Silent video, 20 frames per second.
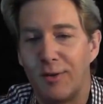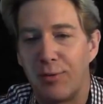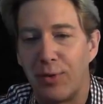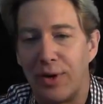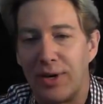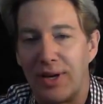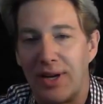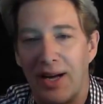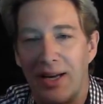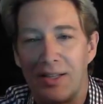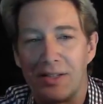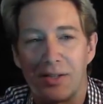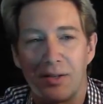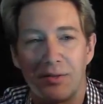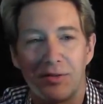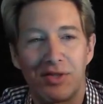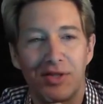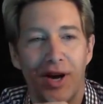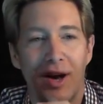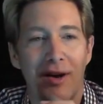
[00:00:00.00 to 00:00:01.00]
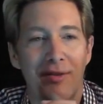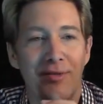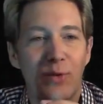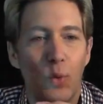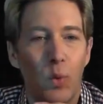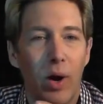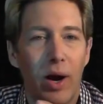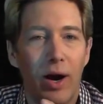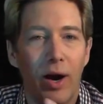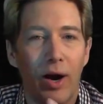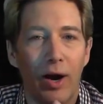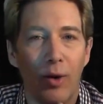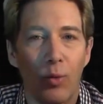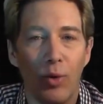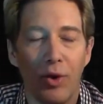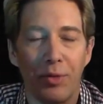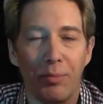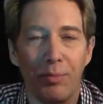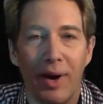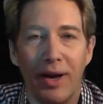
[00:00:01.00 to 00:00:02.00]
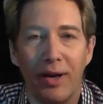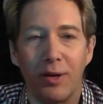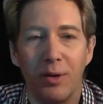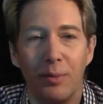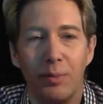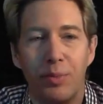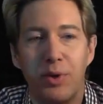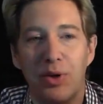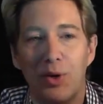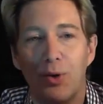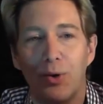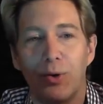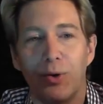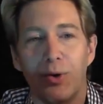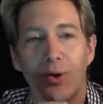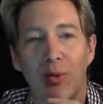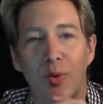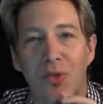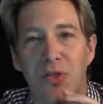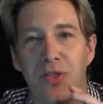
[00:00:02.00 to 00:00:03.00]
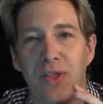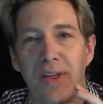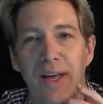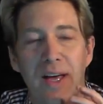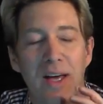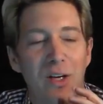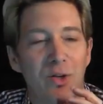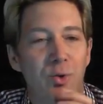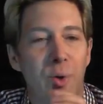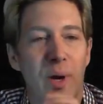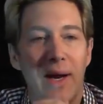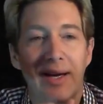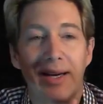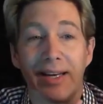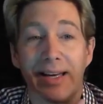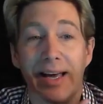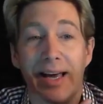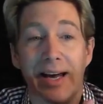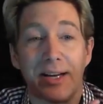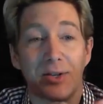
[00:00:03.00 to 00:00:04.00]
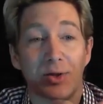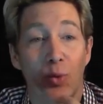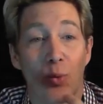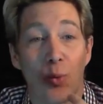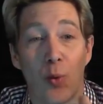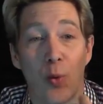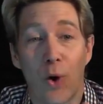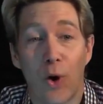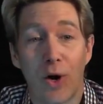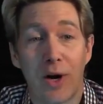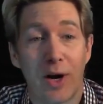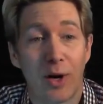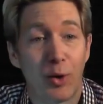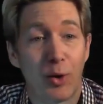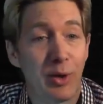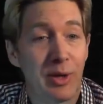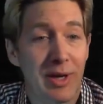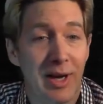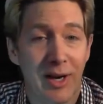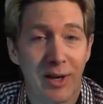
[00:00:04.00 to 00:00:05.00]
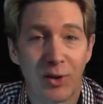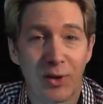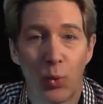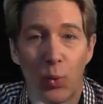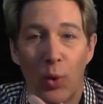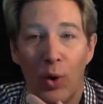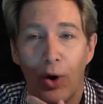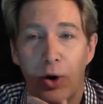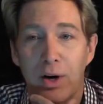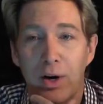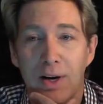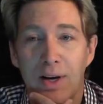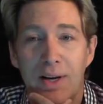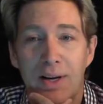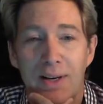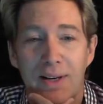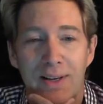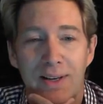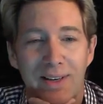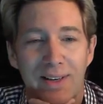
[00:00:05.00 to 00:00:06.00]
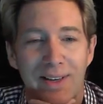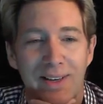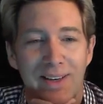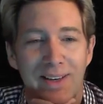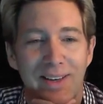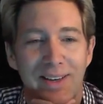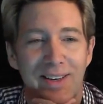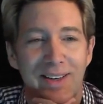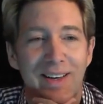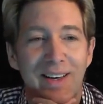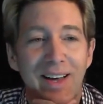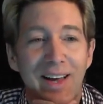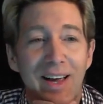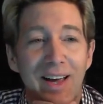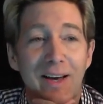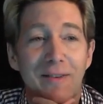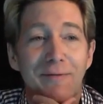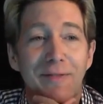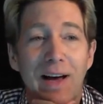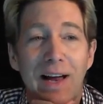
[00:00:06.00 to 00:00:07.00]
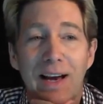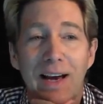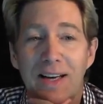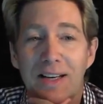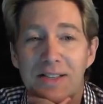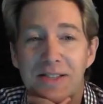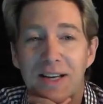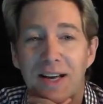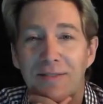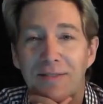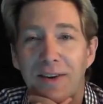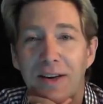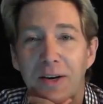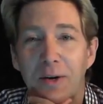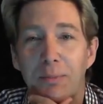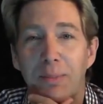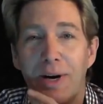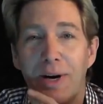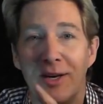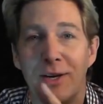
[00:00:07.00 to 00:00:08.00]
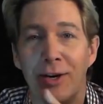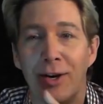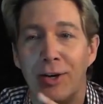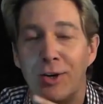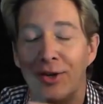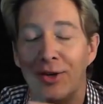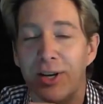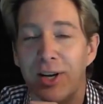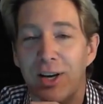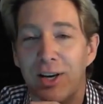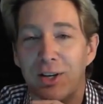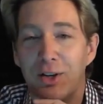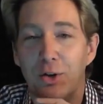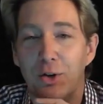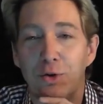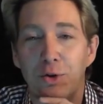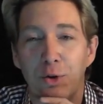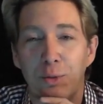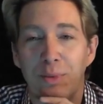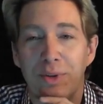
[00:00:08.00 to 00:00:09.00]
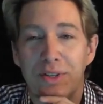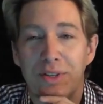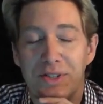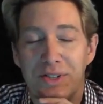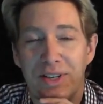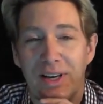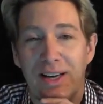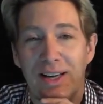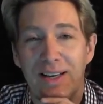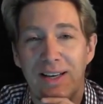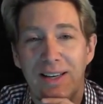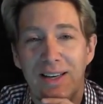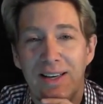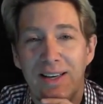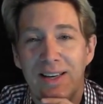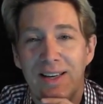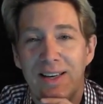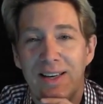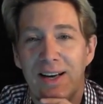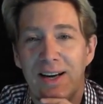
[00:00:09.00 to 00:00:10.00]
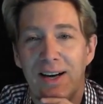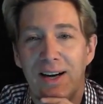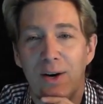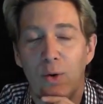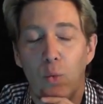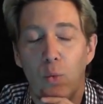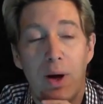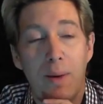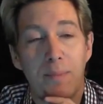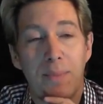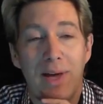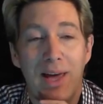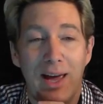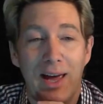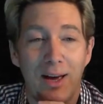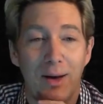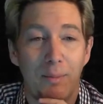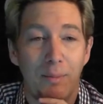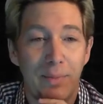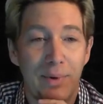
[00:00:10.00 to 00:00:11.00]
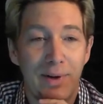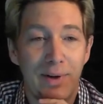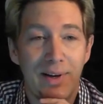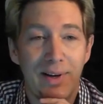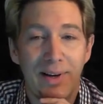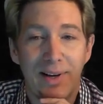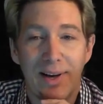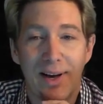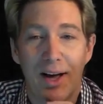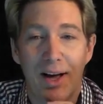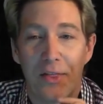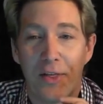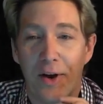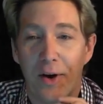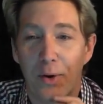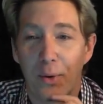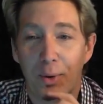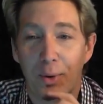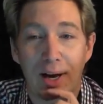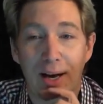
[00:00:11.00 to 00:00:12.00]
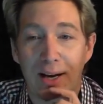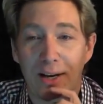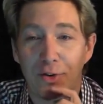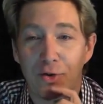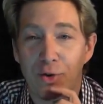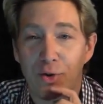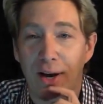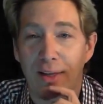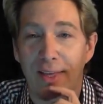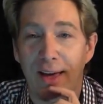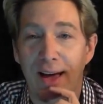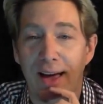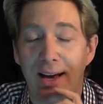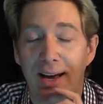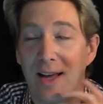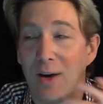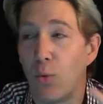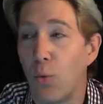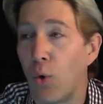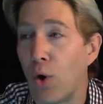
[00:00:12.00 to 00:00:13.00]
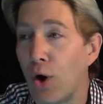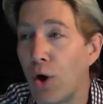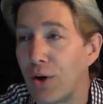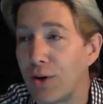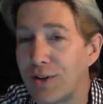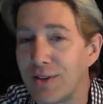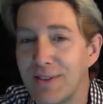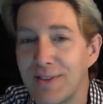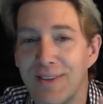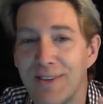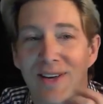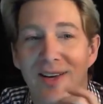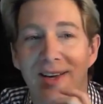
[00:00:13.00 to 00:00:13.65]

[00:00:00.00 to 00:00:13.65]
different kinds of software with my computer, with trying to get it to work. I couldn't get it to work. And finally, I found a button on YouTube that said webcam. I thought, okay, let's try that. It worked.